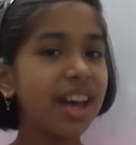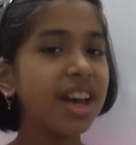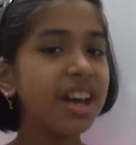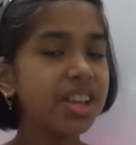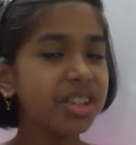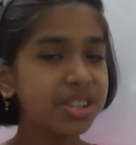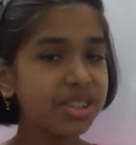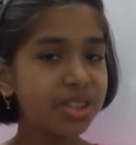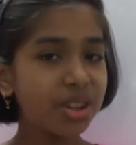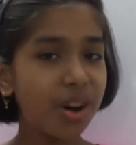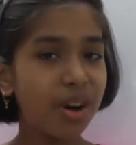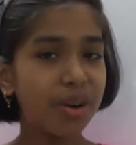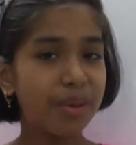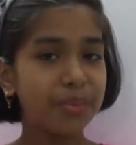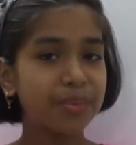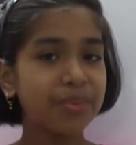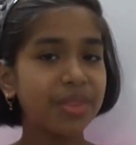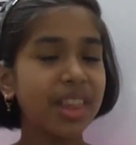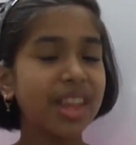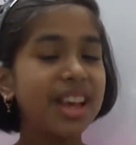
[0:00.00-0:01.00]

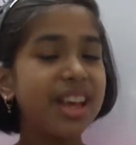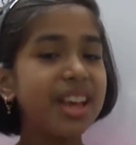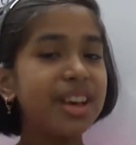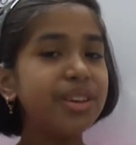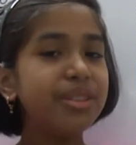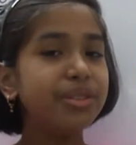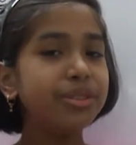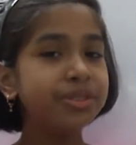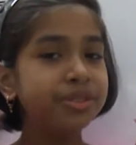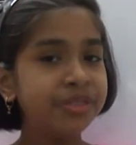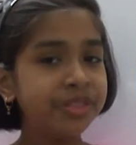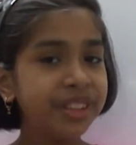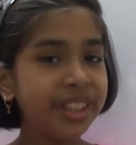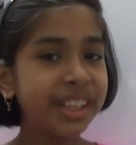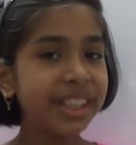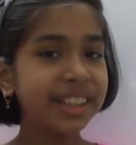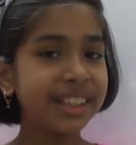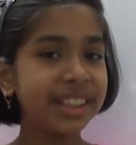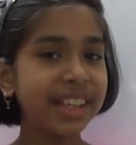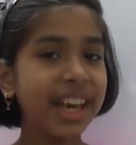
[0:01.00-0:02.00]
So
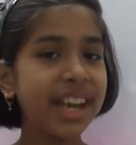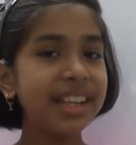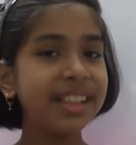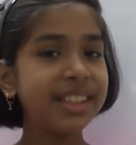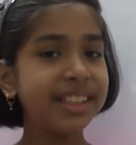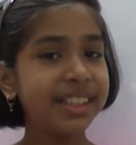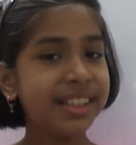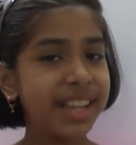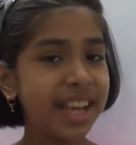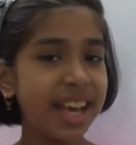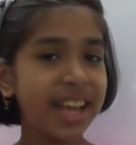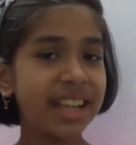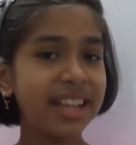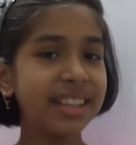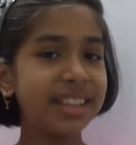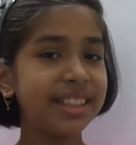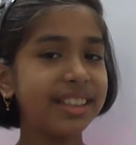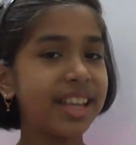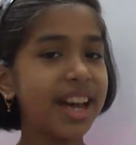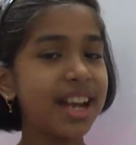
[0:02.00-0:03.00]
we can
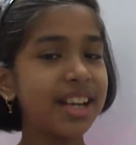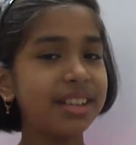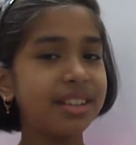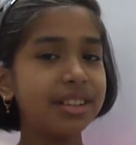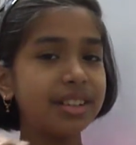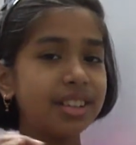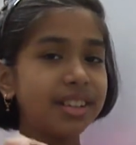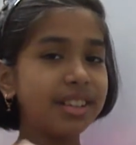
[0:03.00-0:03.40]
tell that